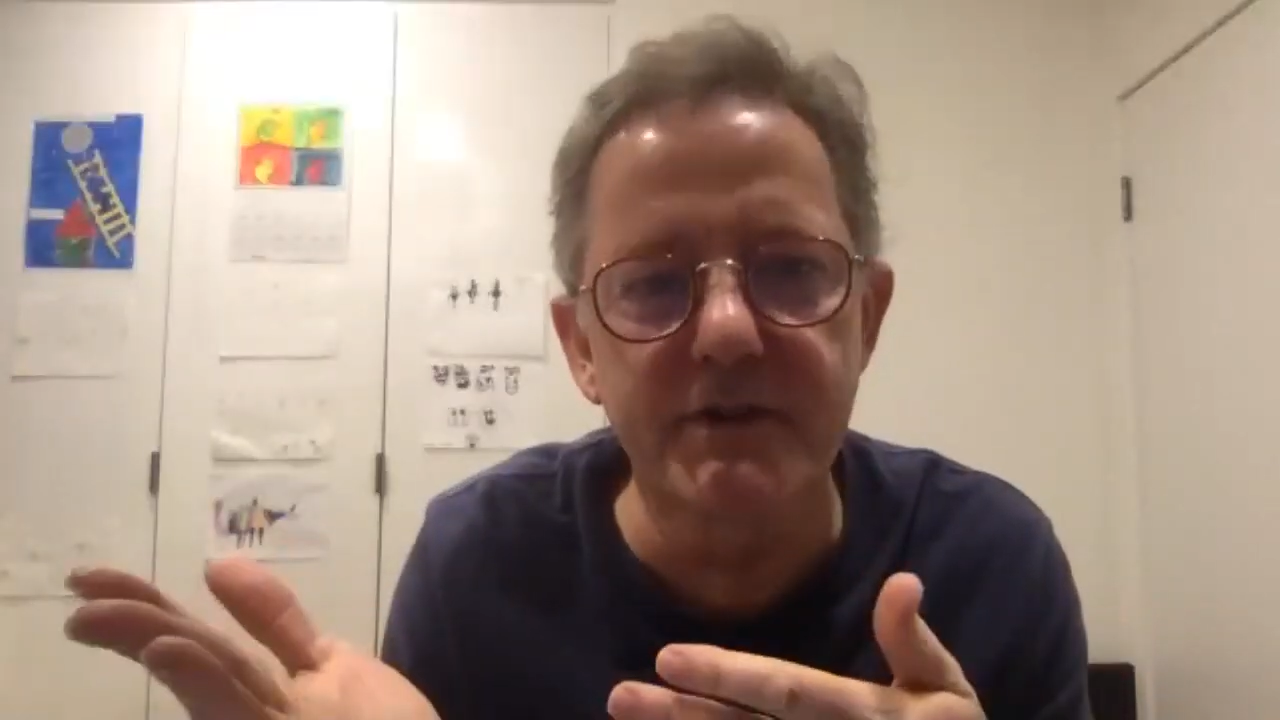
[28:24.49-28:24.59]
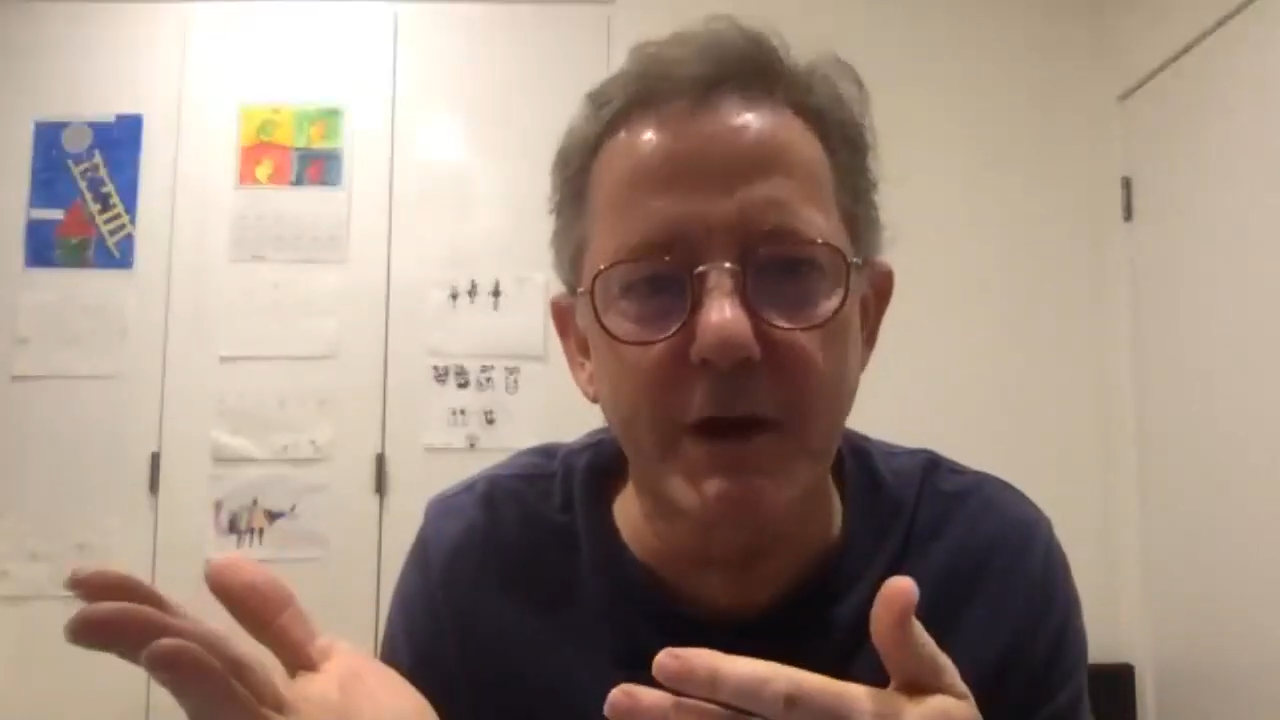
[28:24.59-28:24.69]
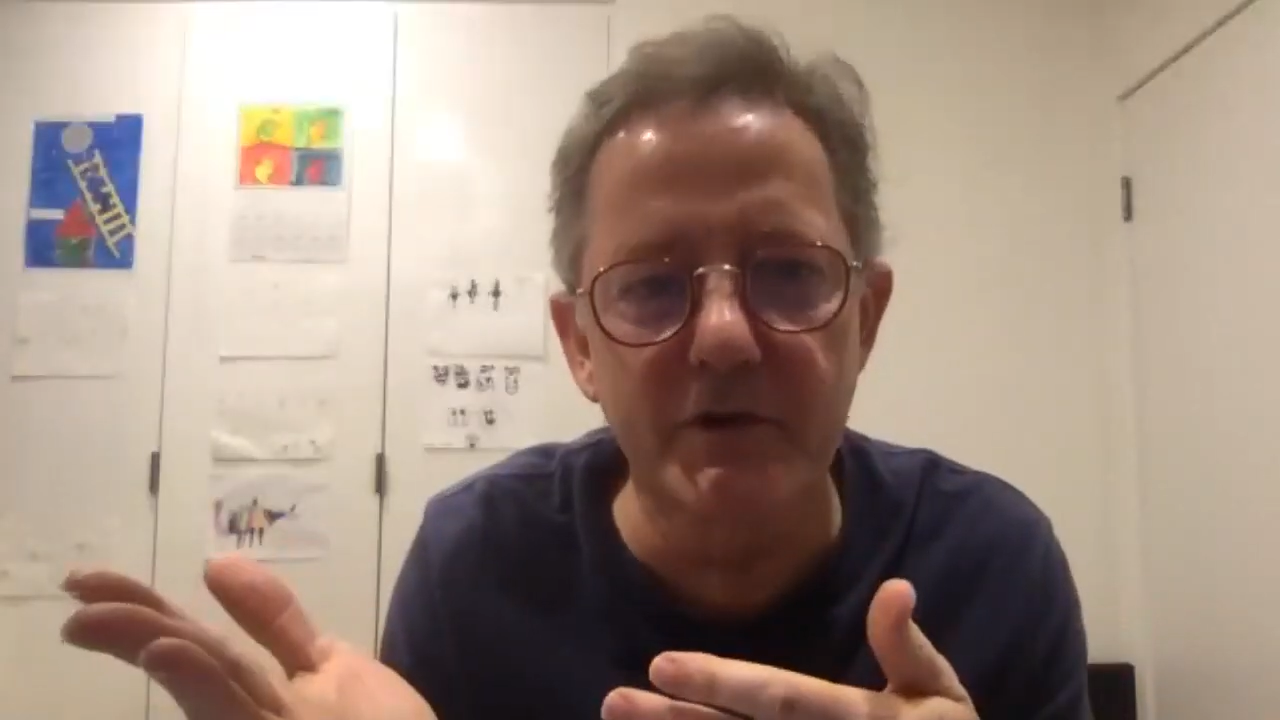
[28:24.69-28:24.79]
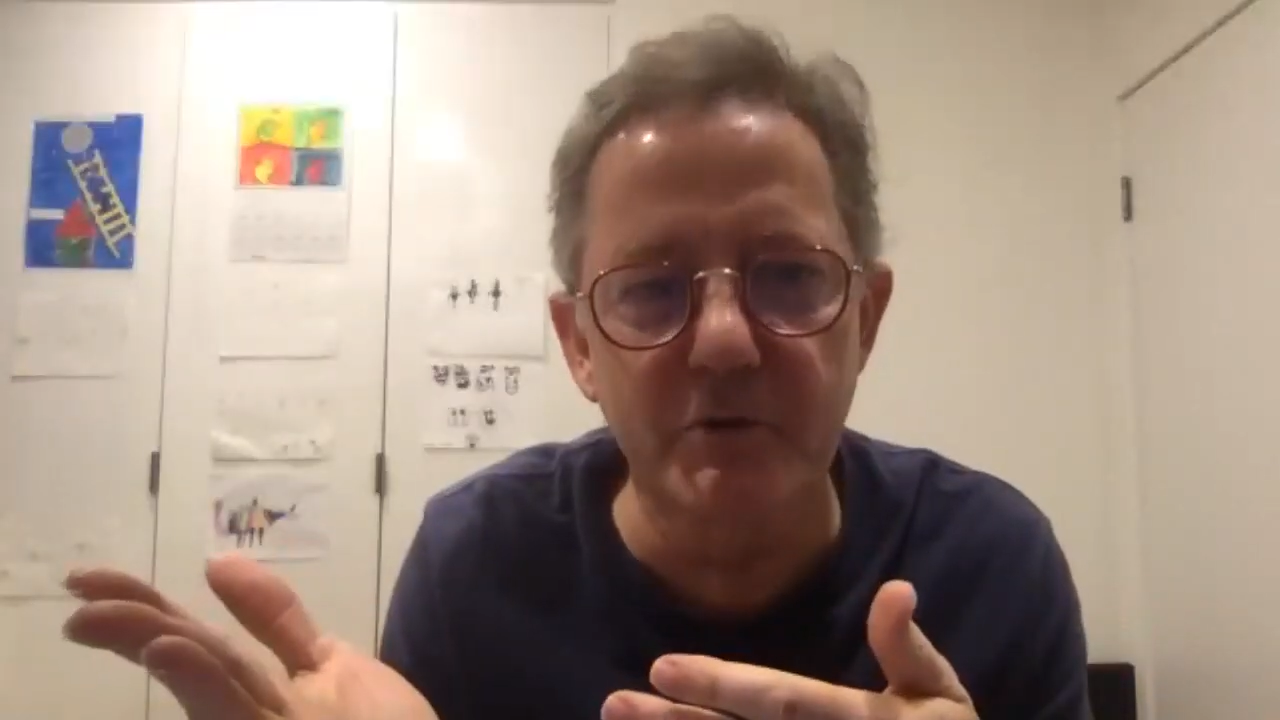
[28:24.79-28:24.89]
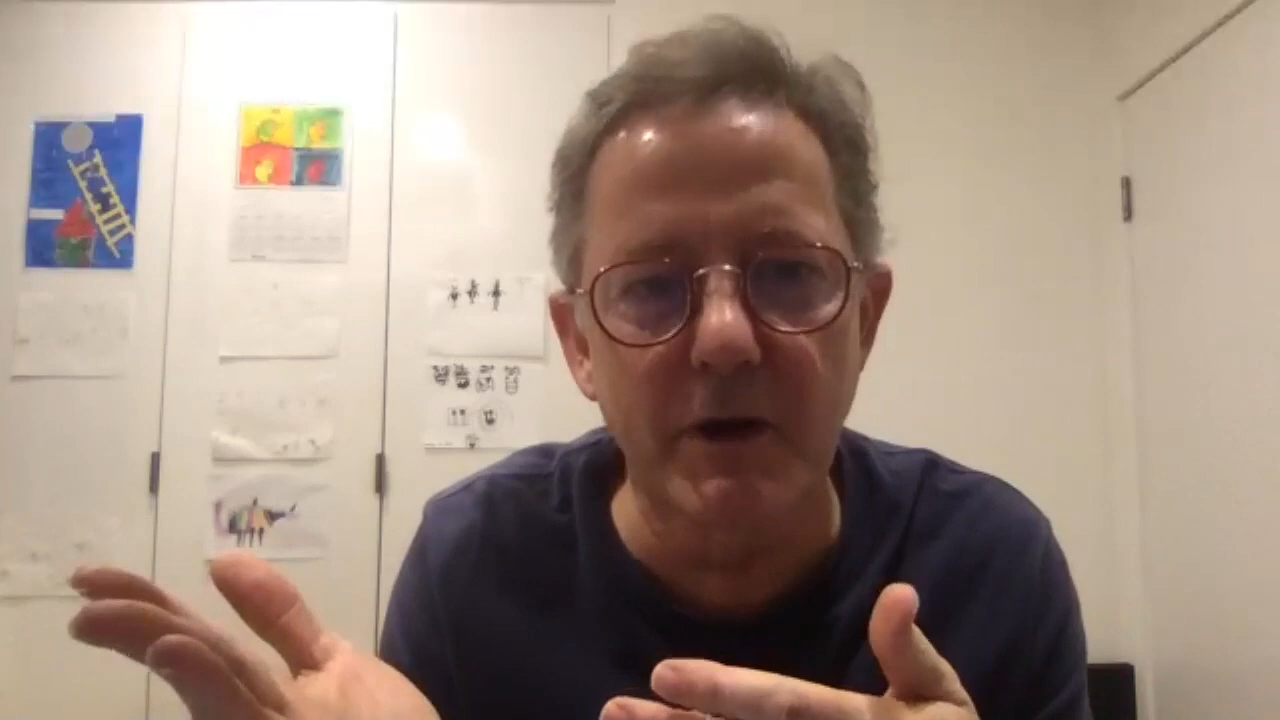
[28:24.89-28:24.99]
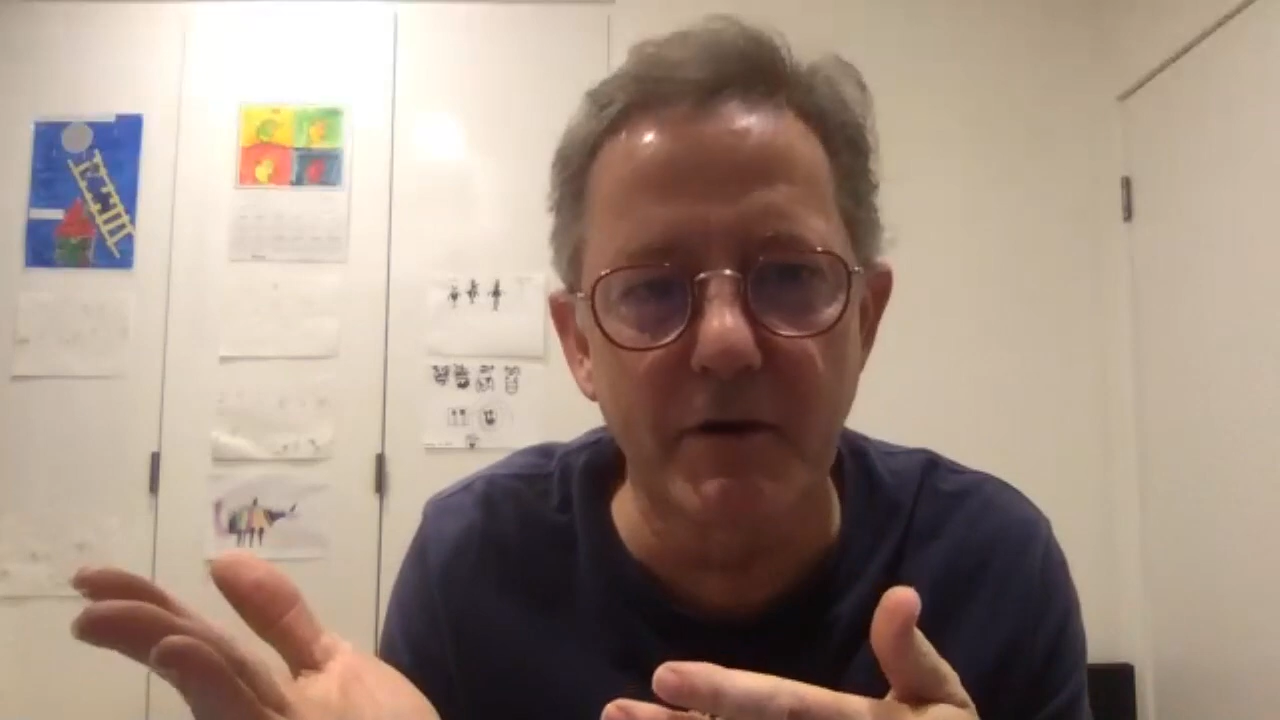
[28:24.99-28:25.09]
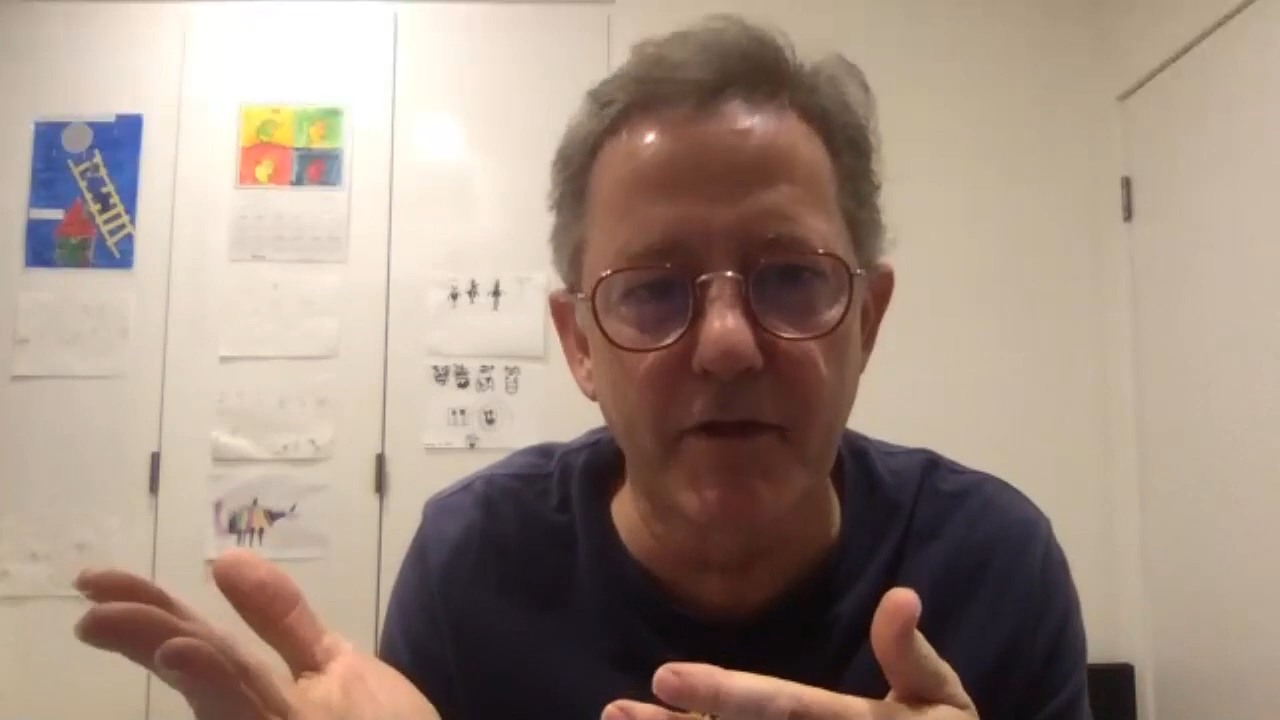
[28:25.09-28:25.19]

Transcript: that was one of the